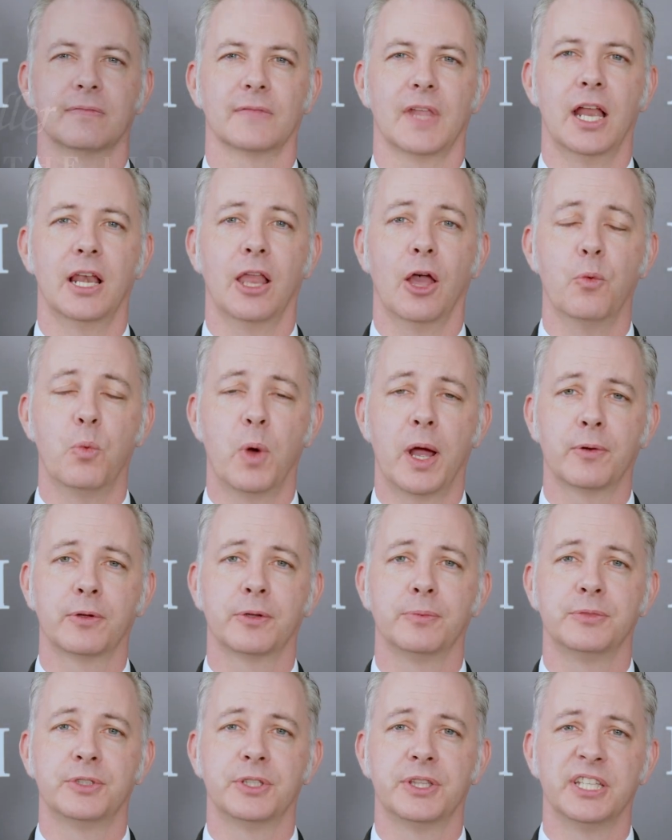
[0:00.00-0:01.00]
Hello,
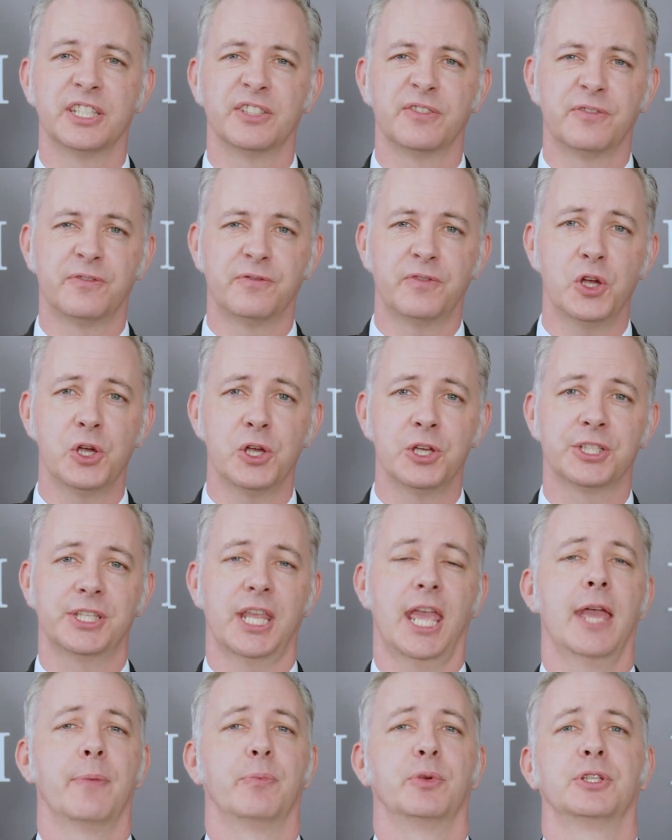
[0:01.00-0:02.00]
welcome to this first
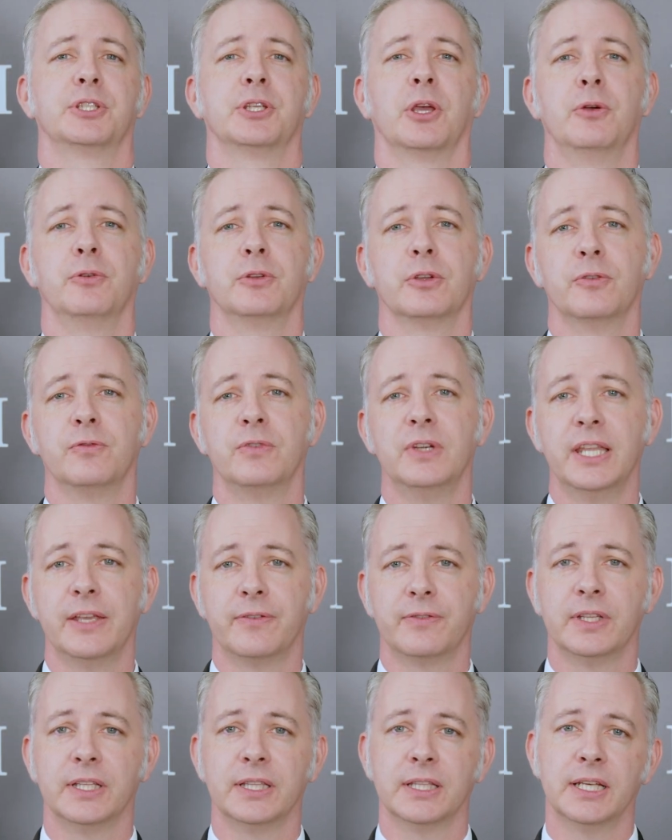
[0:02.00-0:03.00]
episode of
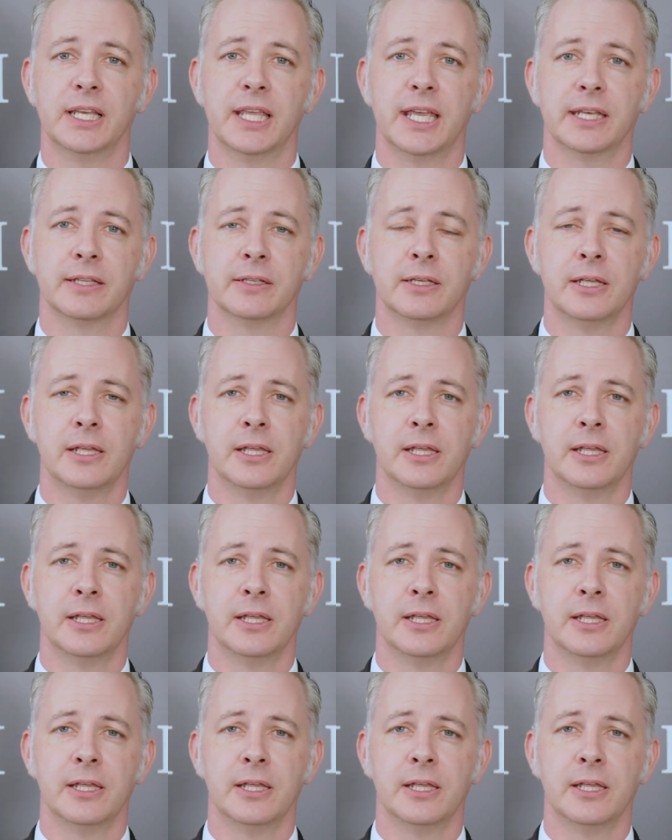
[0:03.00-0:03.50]
Lifting the Lid.